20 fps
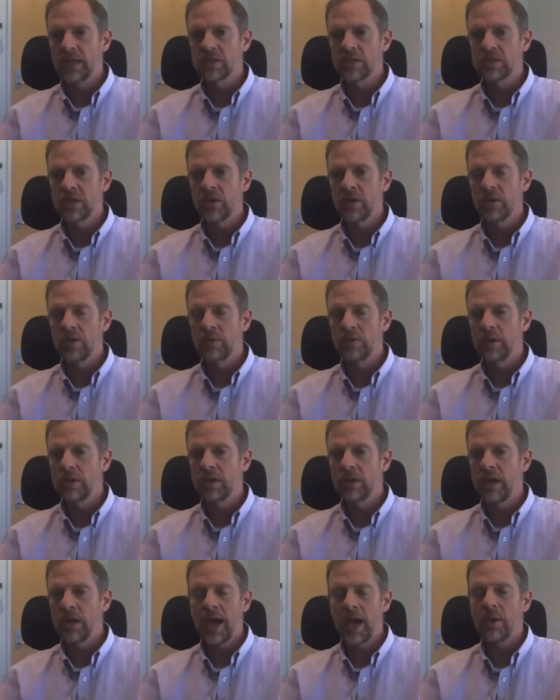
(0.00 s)
and so
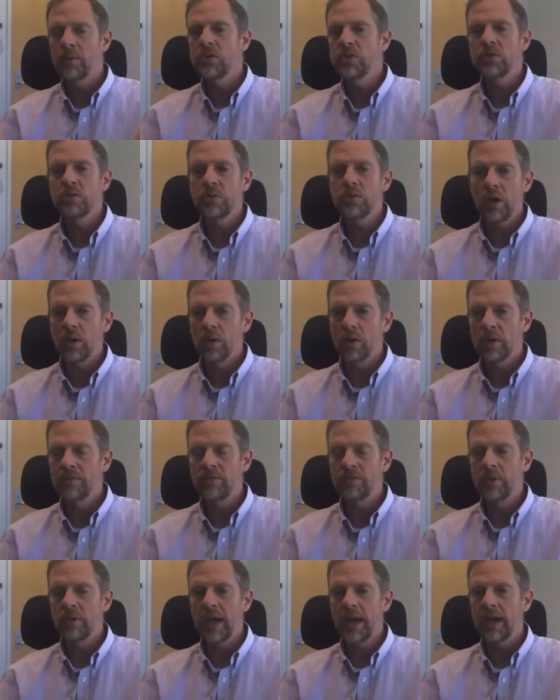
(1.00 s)
how would you know
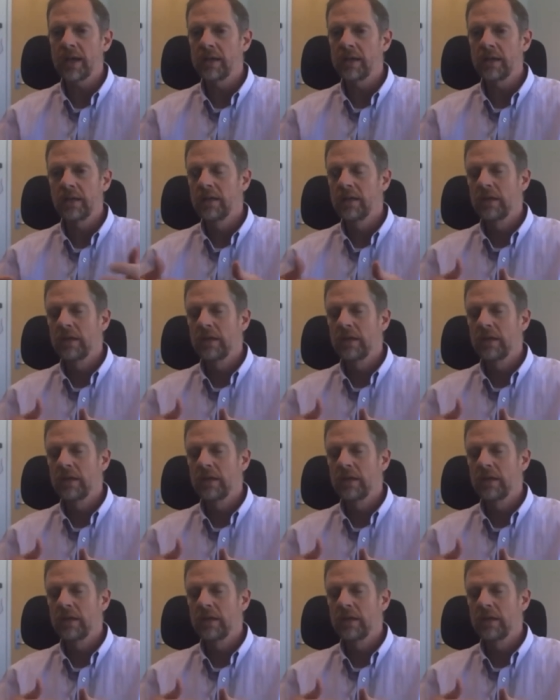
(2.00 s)
if you had